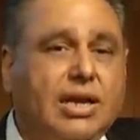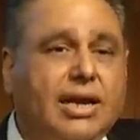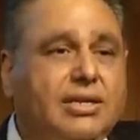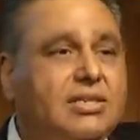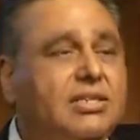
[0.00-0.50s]

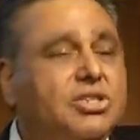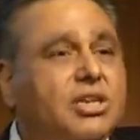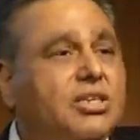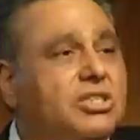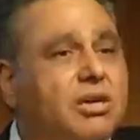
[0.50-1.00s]
And it's a
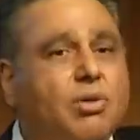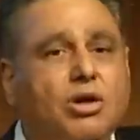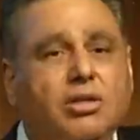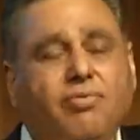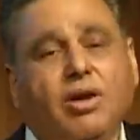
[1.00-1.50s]
discussion
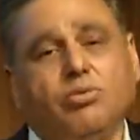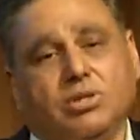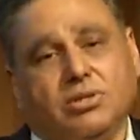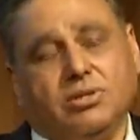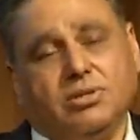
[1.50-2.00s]
among the
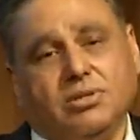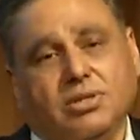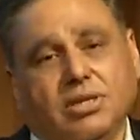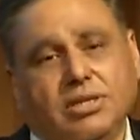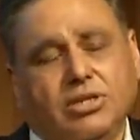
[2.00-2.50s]
founders.
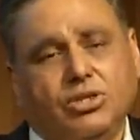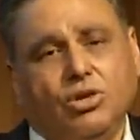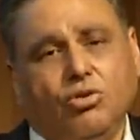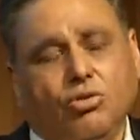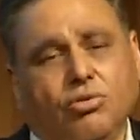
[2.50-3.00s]
There is
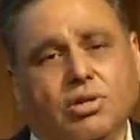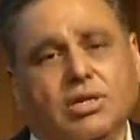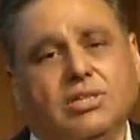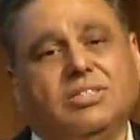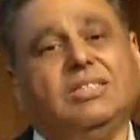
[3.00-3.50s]
no
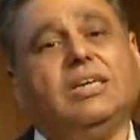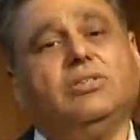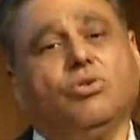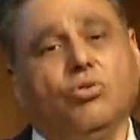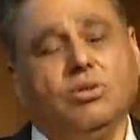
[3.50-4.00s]

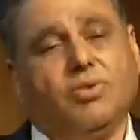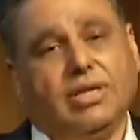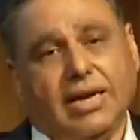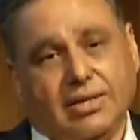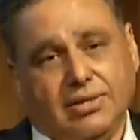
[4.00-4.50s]
set rules for
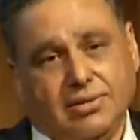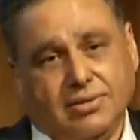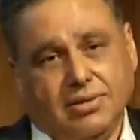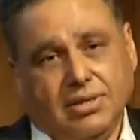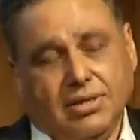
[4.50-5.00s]
that.
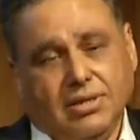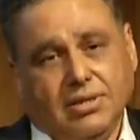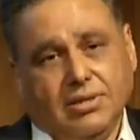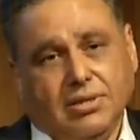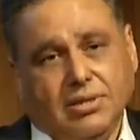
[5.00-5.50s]

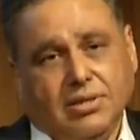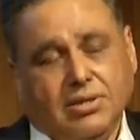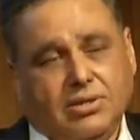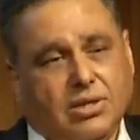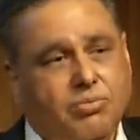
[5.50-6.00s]

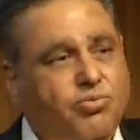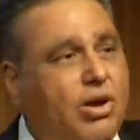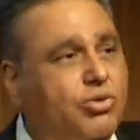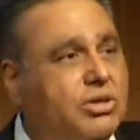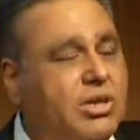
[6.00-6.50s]
Some
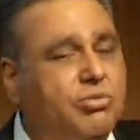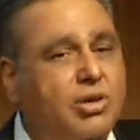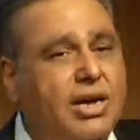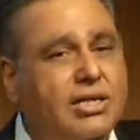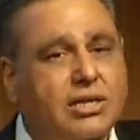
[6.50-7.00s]
founders come
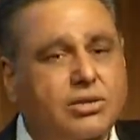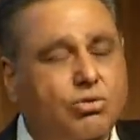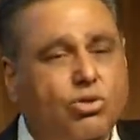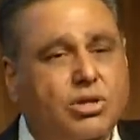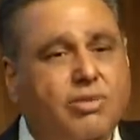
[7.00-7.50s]
together,
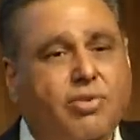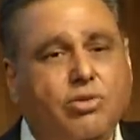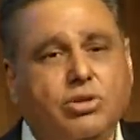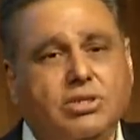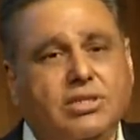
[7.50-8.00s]
2 or 3
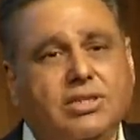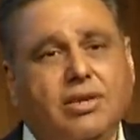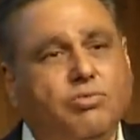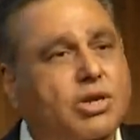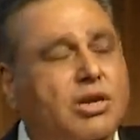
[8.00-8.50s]
founders, that
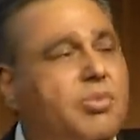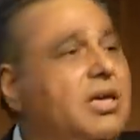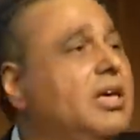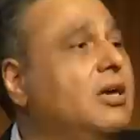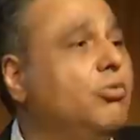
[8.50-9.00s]
say, we're going to
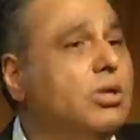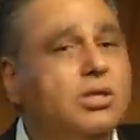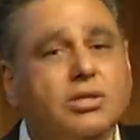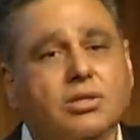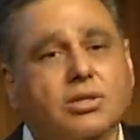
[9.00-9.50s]
be equal